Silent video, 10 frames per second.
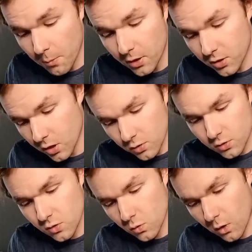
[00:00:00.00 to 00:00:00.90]
But you can also
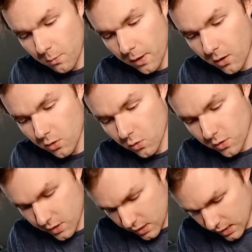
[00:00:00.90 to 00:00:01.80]
swap out your
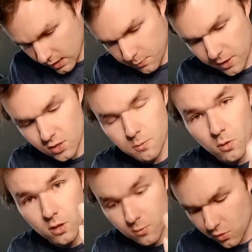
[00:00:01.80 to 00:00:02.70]
sticks by just
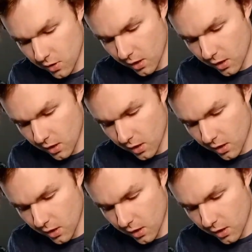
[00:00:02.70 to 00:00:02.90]
pulling them straight